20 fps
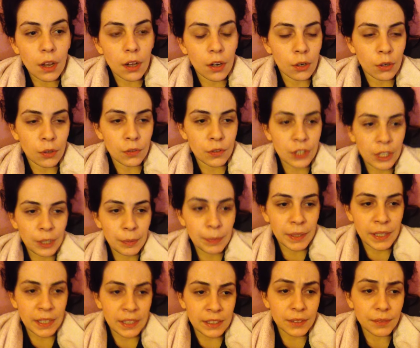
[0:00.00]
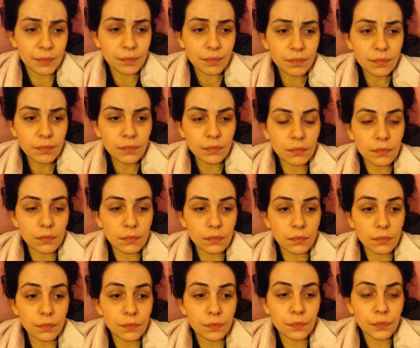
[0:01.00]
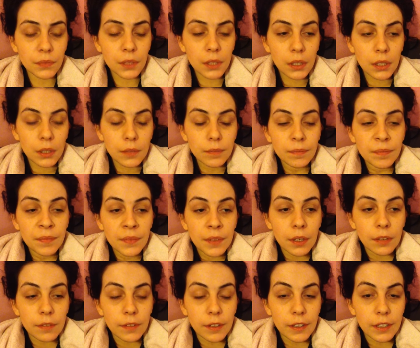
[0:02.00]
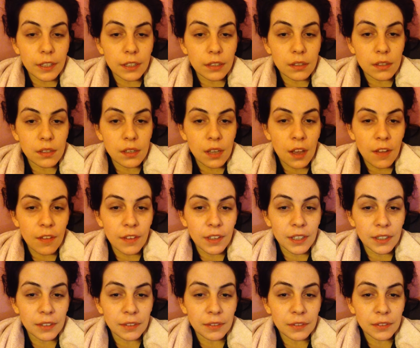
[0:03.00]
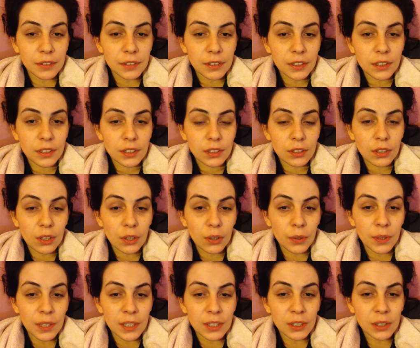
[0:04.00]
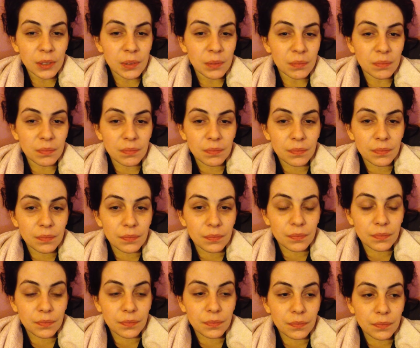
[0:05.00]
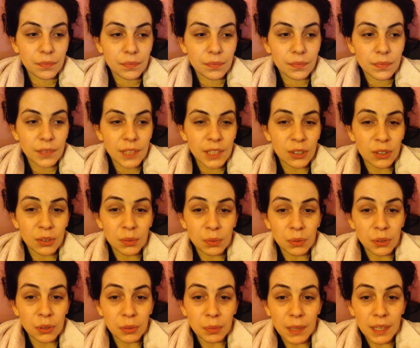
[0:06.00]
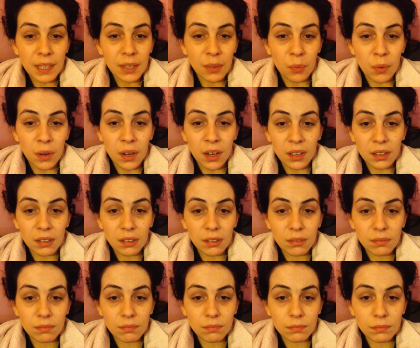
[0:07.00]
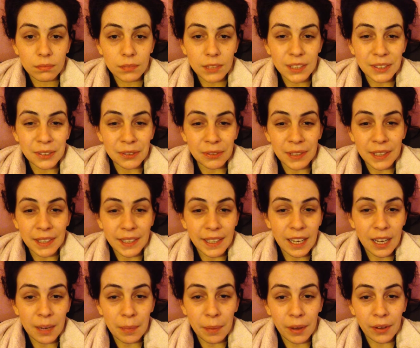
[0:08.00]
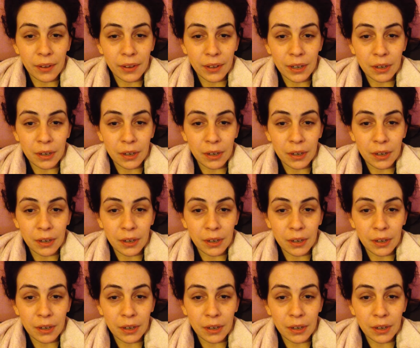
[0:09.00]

a lot of GPs are very conservative, so they don't, they just want you back in work. They don't really care about your